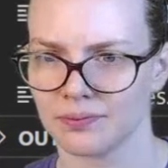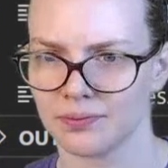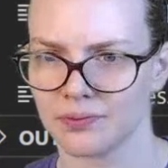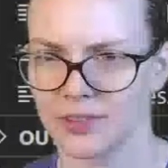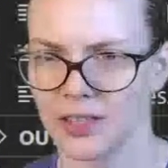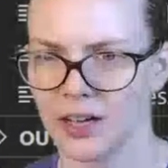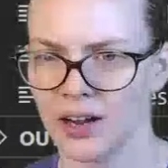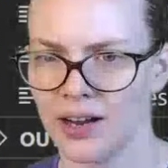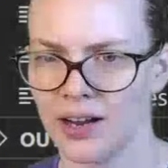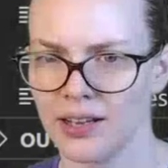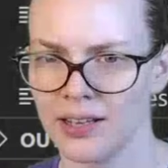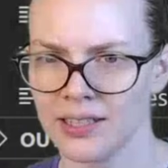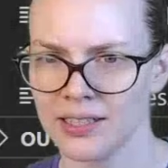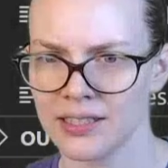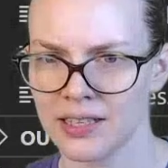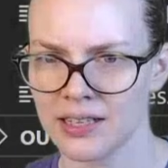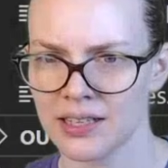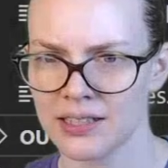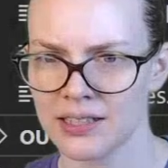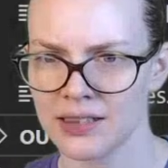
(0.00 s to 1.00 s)
All right, let's
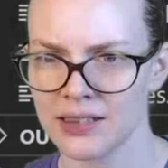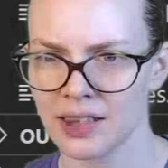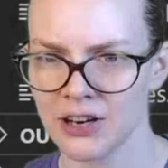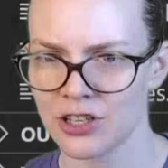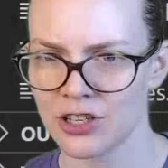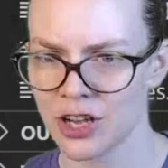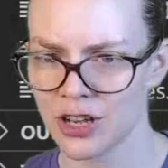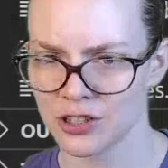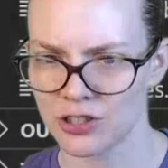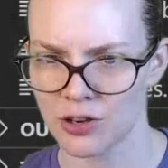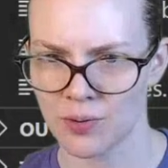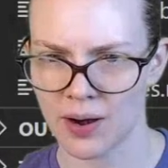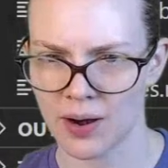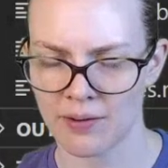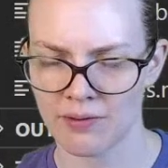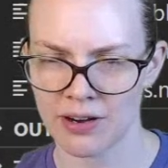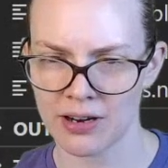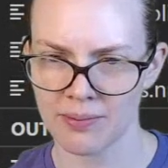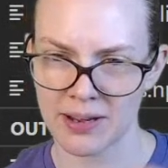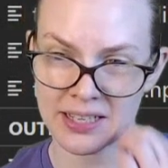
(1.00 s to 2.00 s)
give that a shot. So when I'm
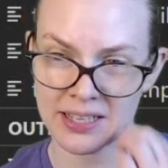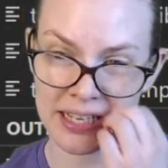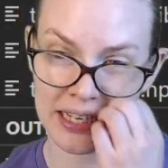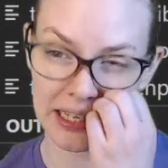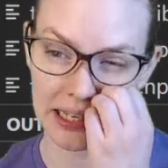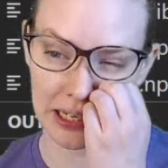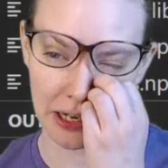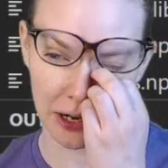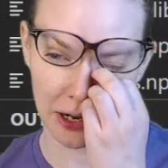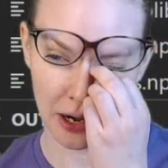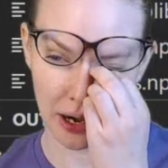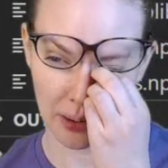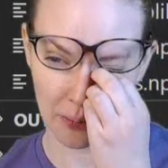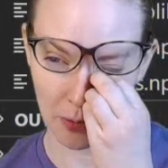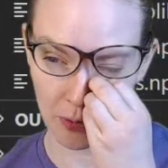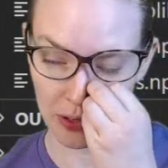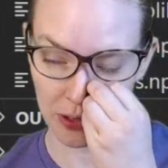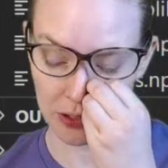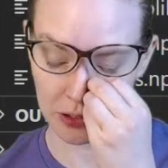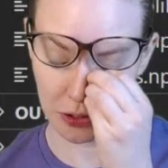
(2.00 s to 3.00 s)
reading my data here, I'm
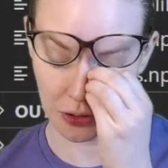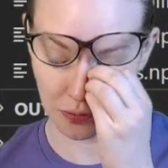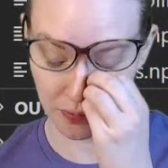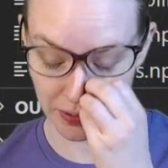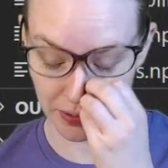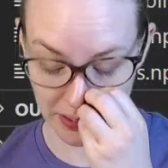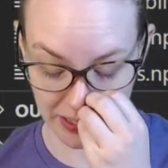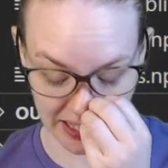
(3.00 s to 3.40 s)
going to read it